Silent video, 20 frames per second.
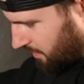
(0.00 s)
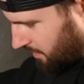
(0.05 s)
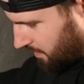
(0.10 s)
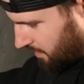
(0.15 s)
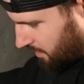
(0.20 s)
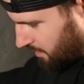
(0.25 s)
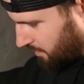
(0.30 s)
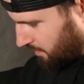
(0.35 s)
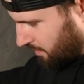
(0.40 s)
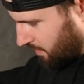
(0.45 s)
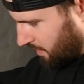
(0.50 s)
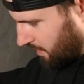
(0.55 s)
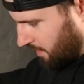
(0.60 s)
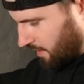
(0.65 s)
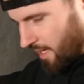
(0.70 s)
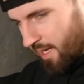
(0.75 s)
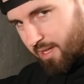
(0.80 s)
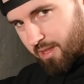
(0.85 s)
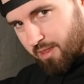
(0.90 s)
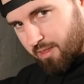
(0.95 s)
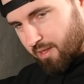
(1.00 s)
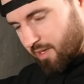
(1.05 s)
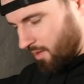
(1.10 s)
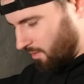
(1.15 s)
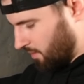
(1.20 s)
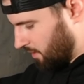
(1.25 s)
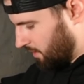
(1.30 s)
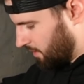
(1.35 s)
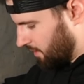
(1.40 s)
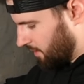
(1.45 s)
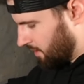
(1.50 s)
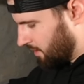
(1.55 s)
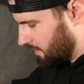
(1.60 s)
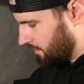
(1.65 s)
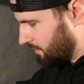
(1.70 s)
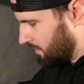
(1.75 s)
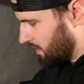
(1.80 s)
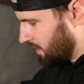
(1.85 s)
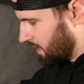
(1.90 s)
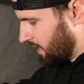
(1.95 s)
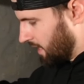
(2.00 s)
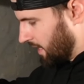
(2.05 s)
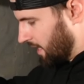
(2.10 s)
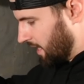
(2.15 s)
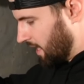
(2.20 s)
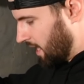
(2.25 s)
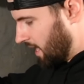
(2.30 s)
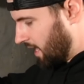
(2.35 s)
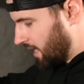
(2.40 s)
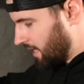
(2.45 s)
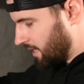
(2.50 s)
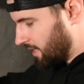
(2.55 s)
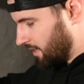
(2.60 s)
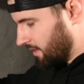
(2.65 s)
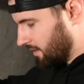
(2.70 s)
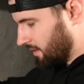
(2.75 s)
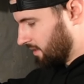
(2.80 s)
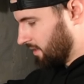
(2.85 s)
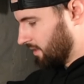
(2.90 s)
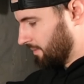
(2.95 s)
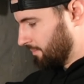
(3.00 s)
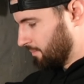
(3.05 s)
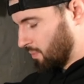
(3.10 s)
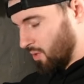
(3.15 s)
Get about that thick right there. And I um,